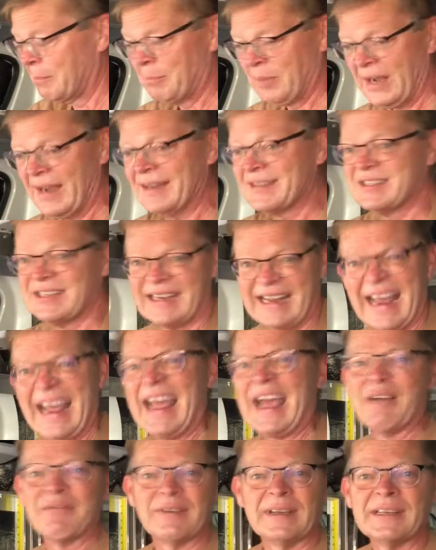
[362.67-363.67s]
box and a
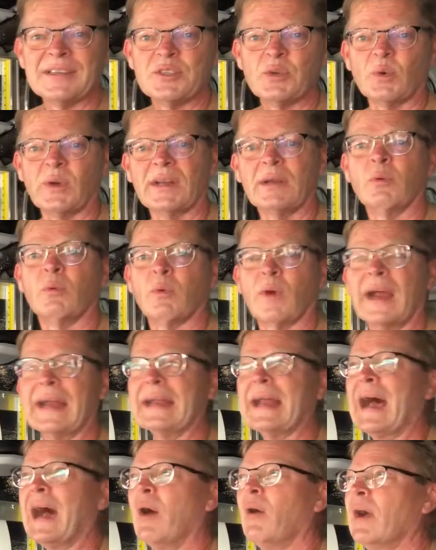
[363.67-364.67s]
half into it right
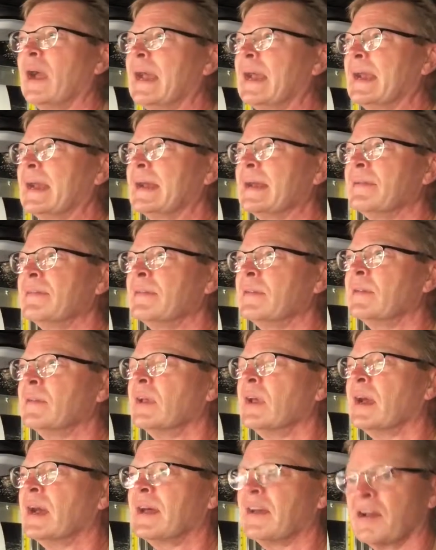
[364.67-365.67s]
now, and
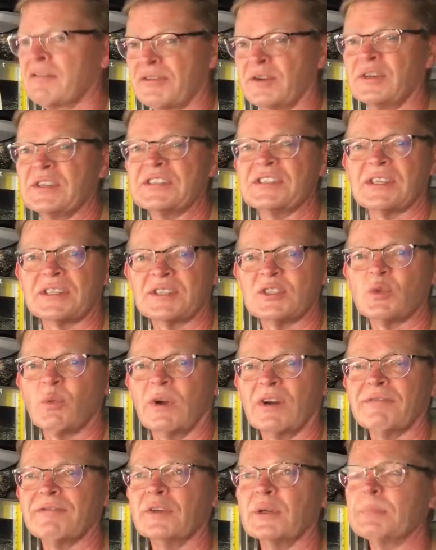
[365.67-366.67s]
a 36
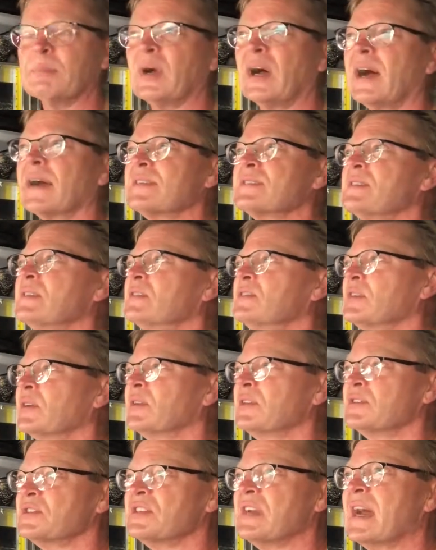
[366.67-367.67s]
square foot box. So
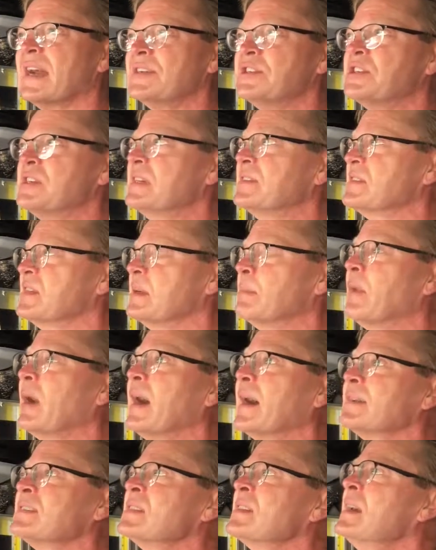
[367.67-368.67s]
there's 9 sheets in the
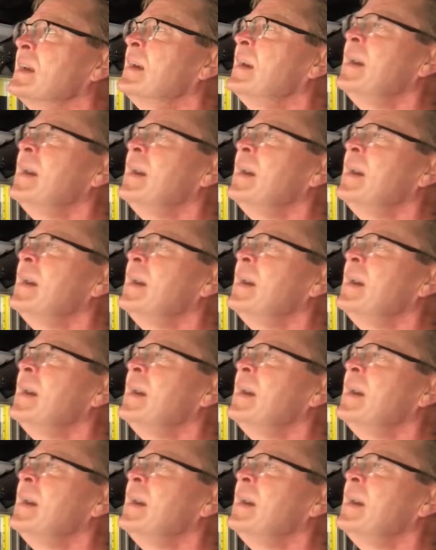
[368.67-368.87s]
box.